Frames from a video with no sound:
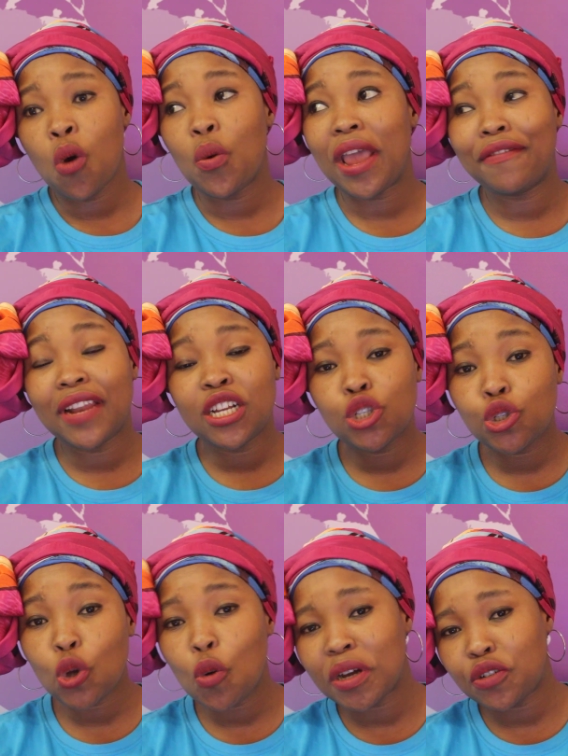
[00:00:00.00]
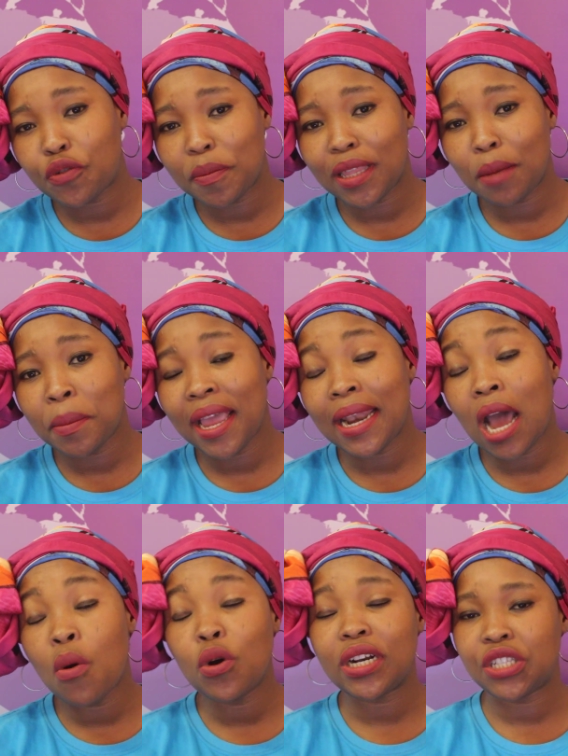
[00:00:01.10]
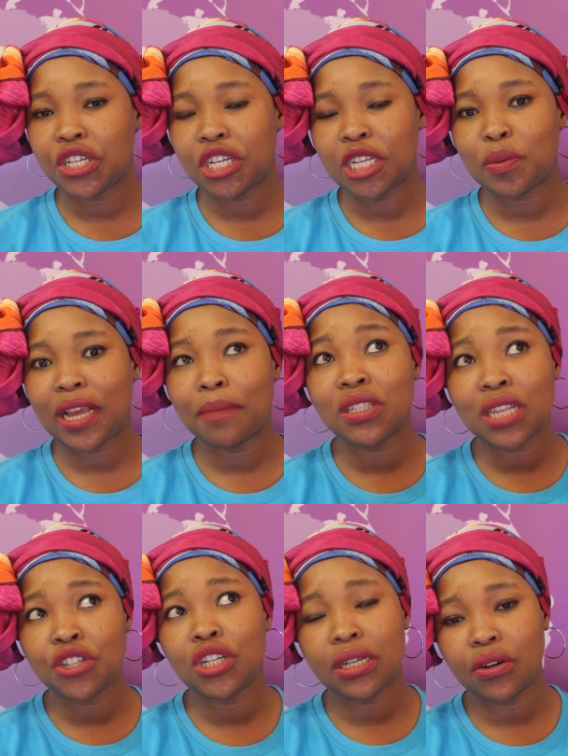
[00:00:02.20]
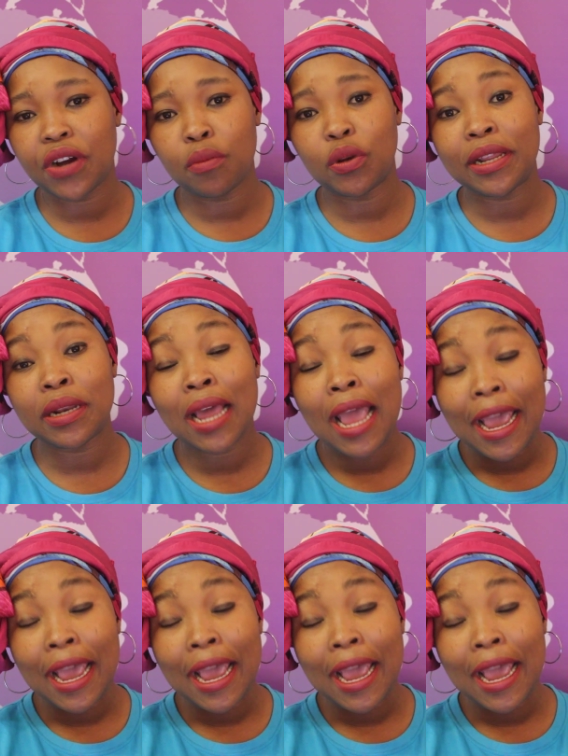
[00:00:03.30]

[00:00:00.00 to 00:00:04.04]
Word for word: We have learned so much from them, and our organization has become such an incredible and,